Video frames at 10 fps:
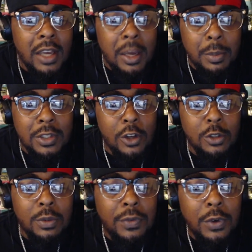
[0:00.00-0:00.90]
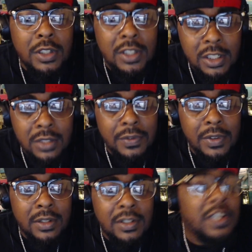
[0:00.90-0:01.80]
episodes before the season fin-
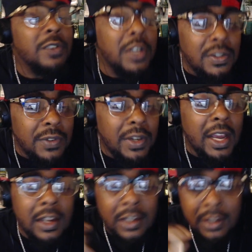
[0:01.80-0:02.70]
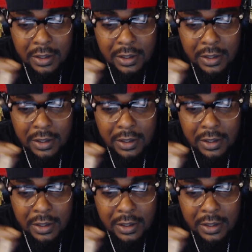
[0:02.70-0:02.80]
series finale.